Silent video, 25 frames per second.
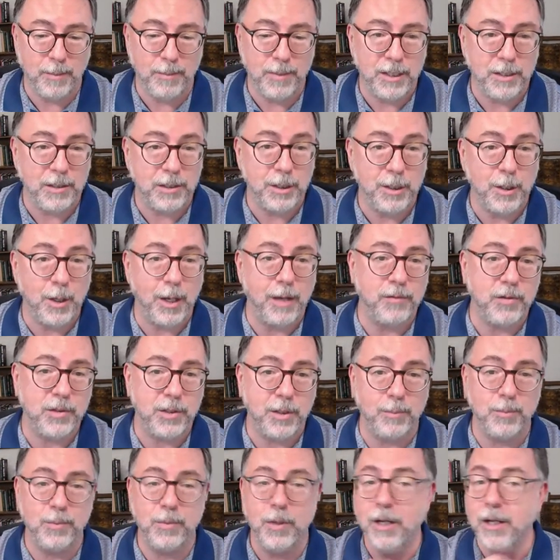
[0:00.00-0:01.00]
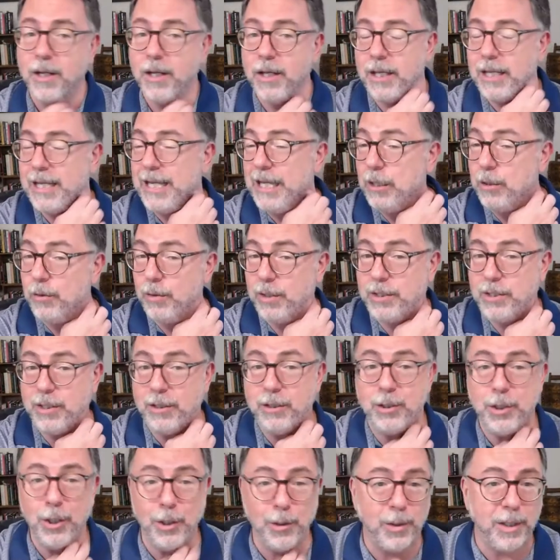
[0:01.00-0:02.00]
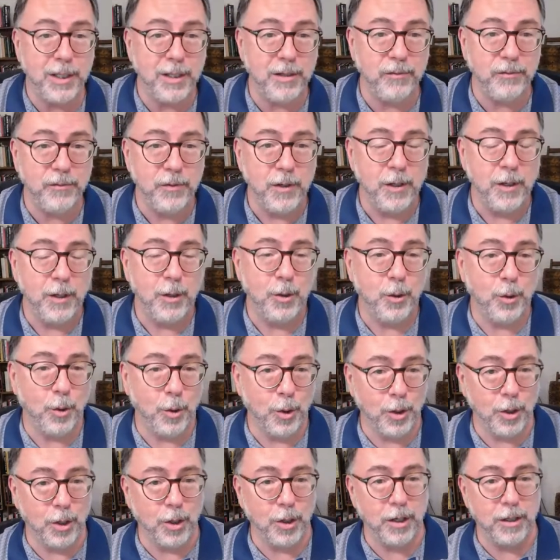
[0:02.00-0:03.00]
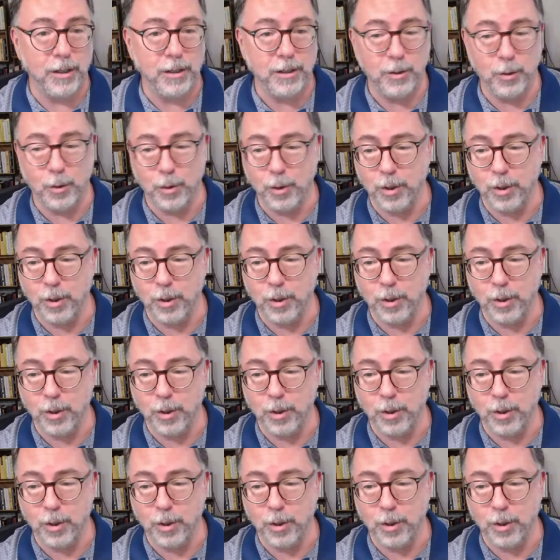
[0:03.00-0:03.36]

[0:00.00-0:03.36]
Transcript: That means that you have some, either it's intuitive or,